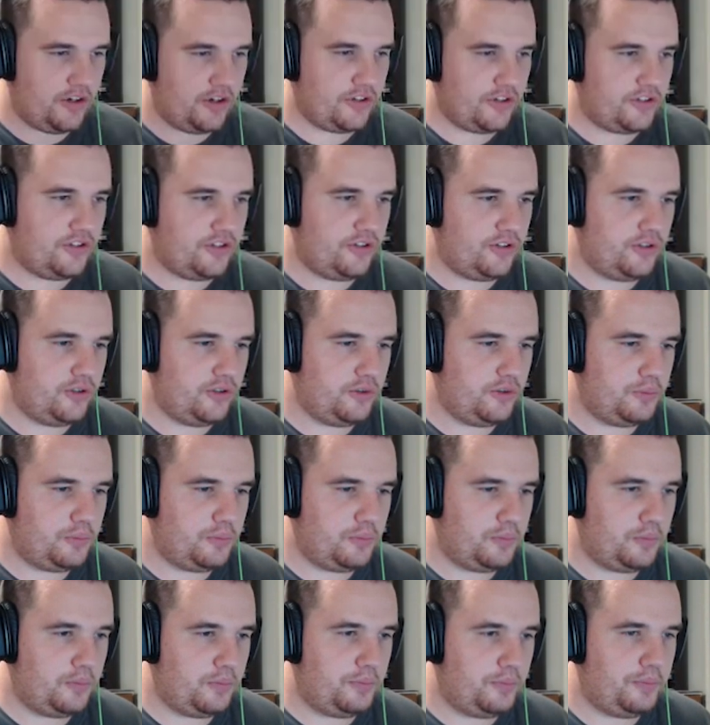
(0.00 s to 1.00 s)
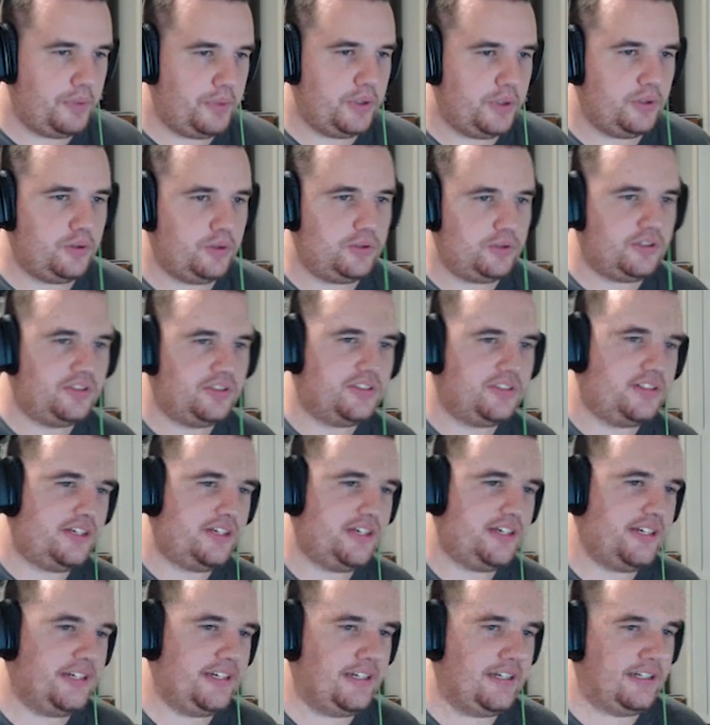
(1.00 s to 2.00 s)
to build us
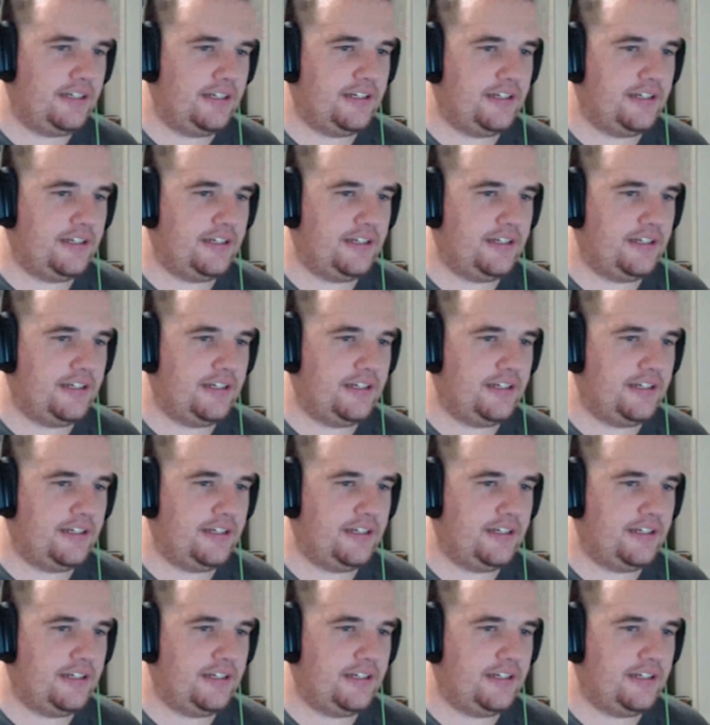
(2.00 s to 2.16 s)
a